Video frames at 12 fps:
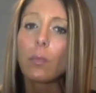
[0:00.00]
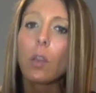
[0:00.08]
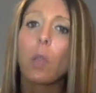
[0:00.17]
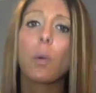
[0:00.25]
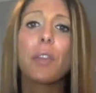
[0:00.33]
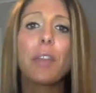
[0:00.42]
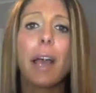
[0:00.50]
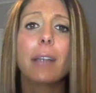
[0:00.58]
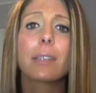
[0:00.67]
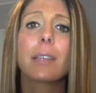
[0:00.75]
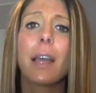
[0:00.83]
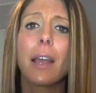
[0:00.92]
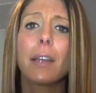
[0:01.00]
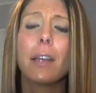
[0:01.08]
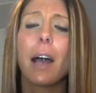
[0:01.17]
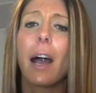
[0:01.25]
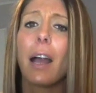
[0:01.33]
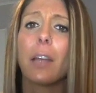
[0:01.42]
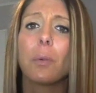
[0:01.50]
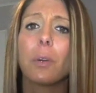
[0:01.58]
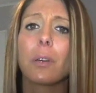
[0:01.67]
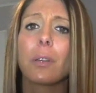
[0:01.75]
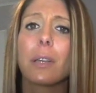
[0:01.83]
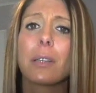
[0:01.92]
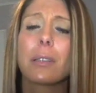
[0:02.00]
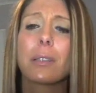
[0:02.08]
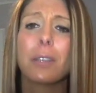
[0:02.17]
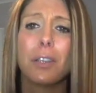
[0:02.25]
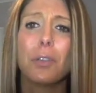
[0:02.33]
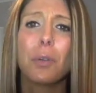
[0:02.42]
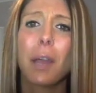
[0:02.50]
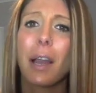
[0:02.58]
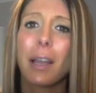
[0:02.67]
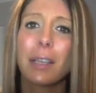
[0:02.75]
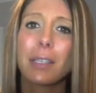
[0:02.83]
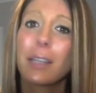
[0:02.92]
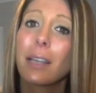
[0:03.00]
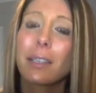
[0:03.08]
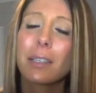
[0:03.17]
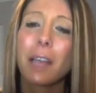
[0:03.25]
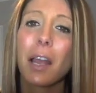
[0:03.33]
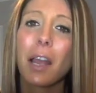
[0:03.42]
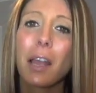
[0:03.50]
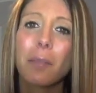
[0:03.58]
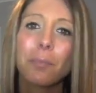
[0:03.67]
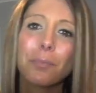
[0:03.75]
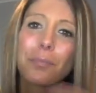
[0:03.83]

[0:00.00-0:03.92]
With that said, I will see you guys next time.